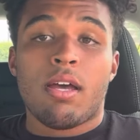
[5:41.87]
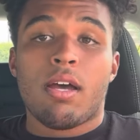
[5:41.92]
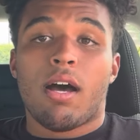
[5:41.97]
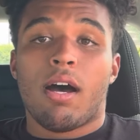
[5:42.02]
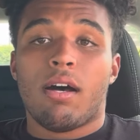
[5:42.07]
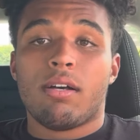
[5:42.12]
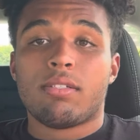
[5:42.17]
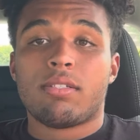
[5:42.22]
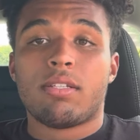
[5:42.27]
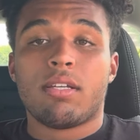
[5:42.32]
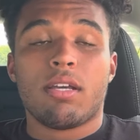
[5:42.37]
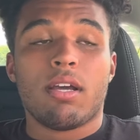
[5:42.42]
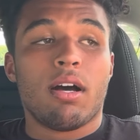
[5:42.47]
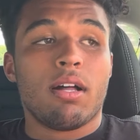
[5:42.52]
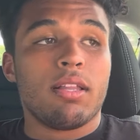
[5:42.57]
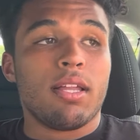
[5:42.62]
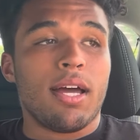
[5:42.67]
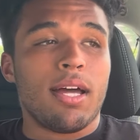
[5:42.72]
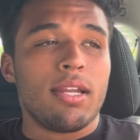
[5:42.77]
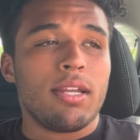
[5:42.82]
I'll see
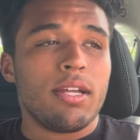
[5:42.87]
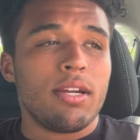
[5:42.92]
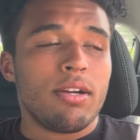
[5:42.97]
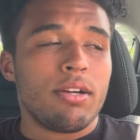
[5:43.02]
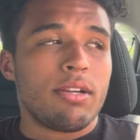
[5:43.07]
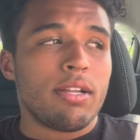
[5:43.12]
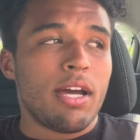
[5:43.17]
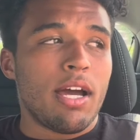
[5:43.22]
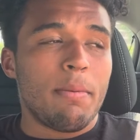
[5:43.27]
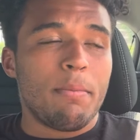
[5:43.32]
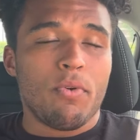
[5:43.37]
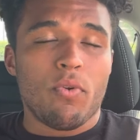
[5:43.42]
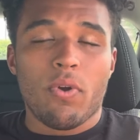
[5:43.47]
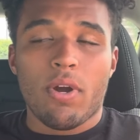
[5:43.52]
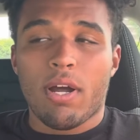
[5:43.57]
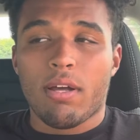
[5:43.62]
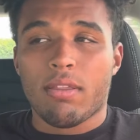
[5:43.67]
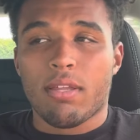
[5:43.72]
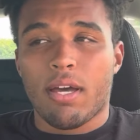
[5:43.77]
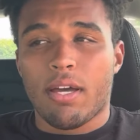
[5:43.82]
y'all at dinner time
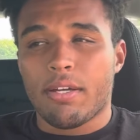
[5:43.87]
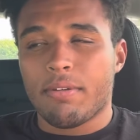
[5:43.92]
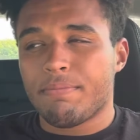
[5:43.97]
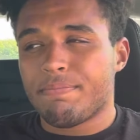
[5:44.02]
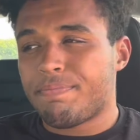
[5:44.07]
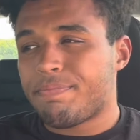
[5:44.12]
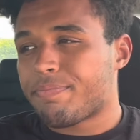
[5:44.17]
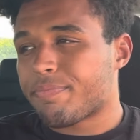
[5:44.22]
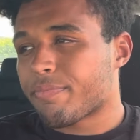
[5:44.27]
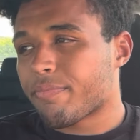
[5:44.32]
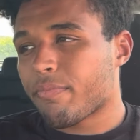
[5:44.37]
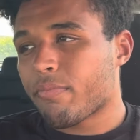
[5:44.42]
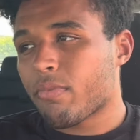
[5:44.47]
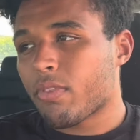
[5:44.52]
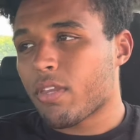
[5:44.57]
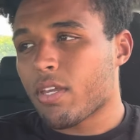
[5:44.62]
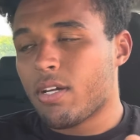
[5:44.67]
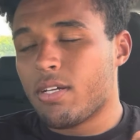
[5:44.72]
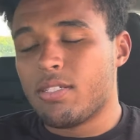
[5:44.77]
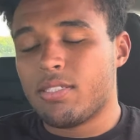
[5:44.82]
around like
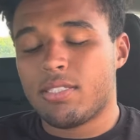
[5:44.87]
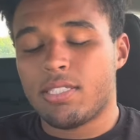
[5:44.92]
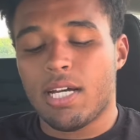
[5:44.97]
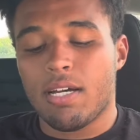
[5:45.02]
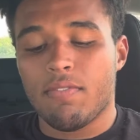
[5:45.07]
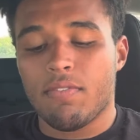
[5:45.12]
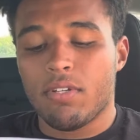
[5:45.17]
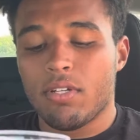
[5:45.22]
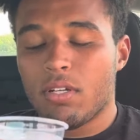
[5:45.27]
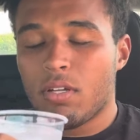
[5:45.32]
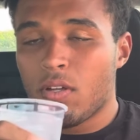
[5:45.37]
seven.